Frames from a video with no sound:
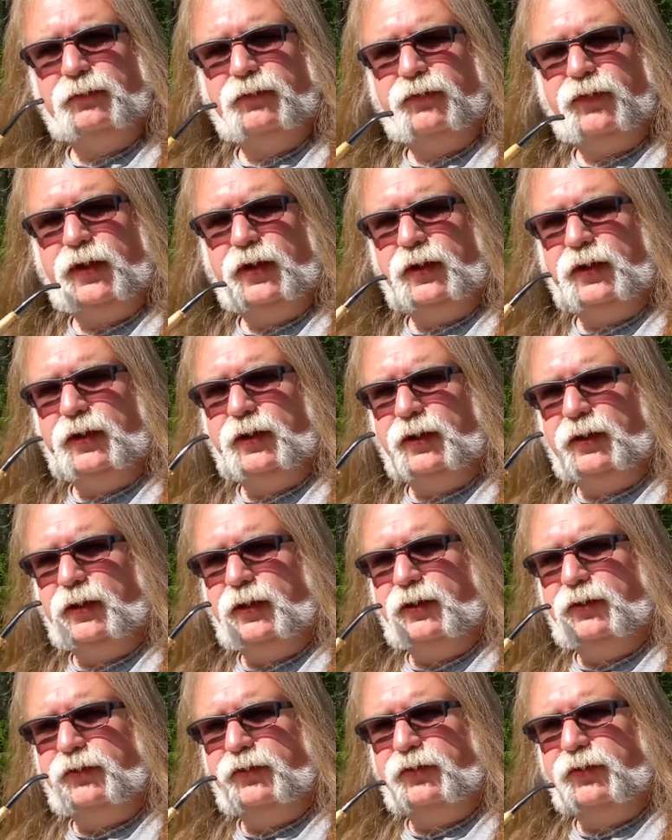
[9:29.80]
Feel it.
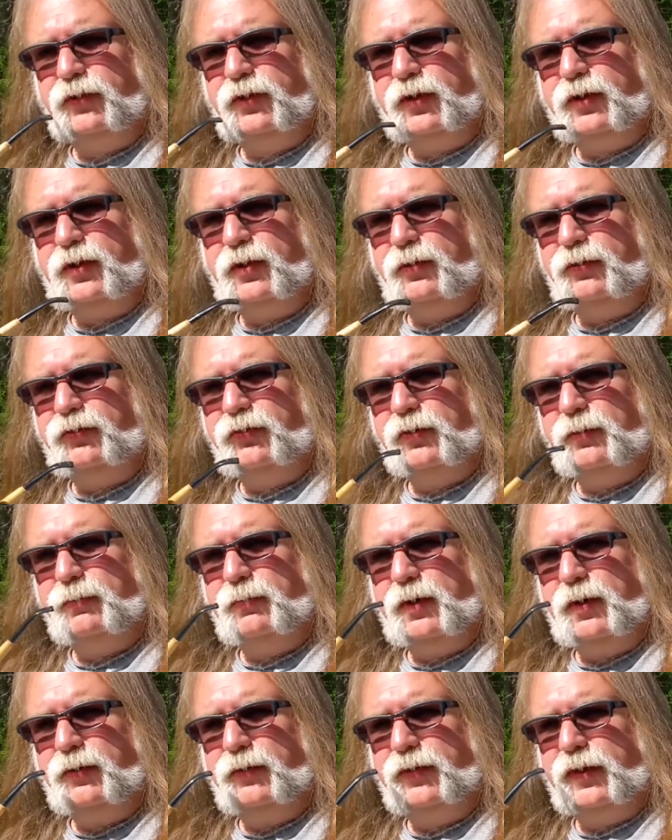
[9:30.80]
It sort of coats your
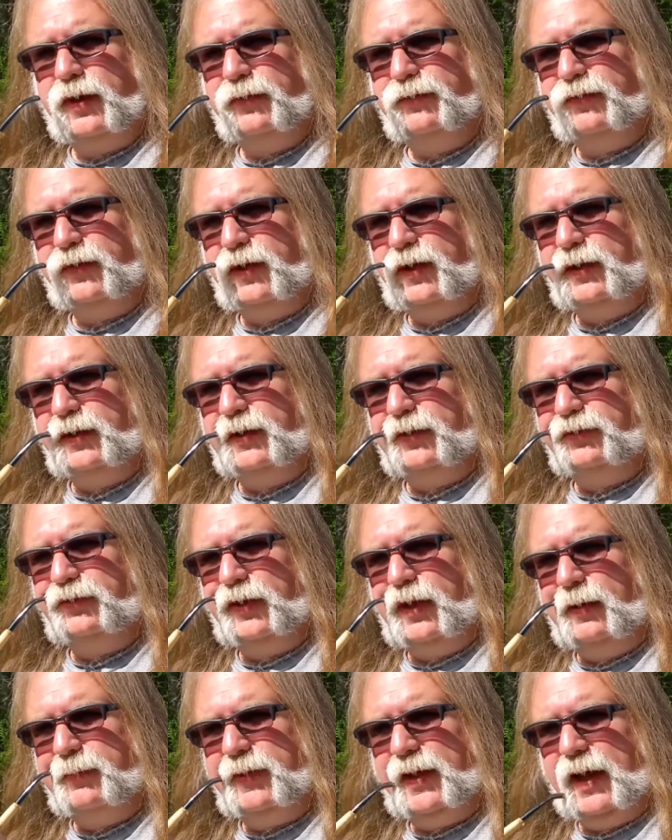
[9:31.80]
mouth. I find the
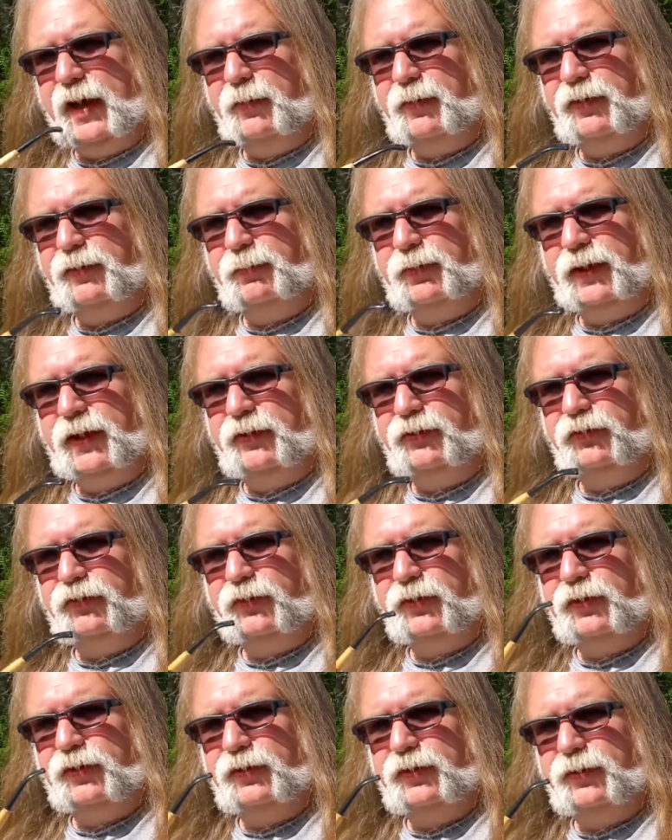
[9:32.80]
Sam Gawith blends
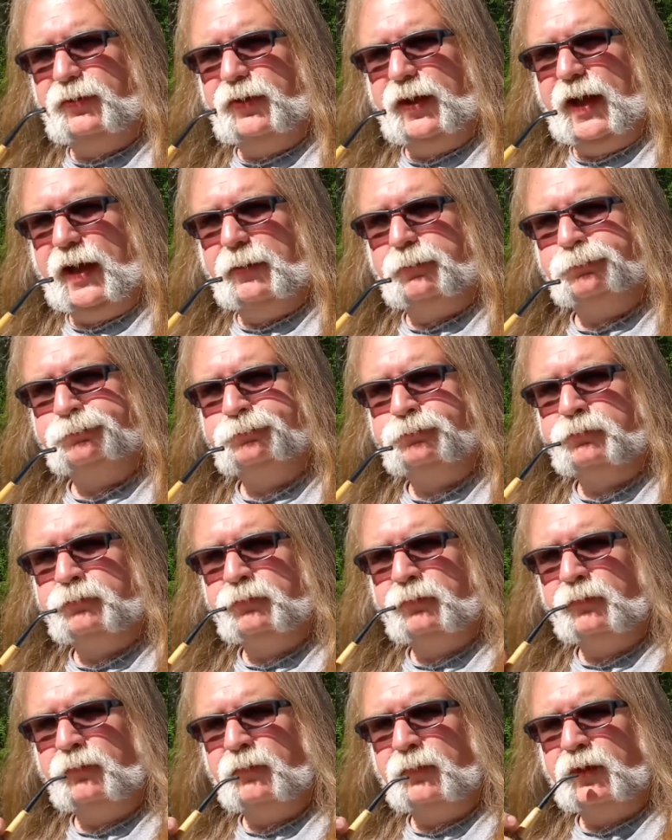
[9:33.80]
sort of do that
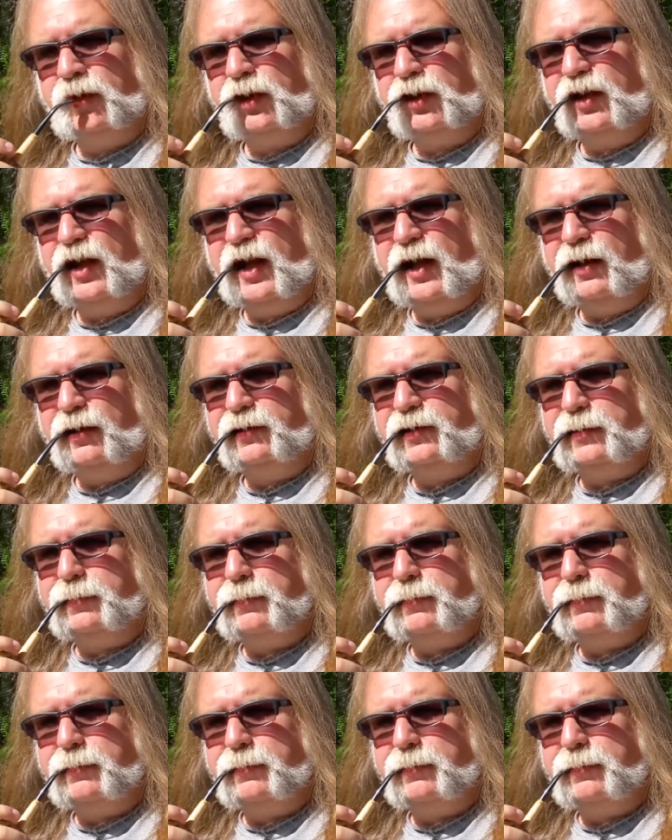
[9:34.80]
now.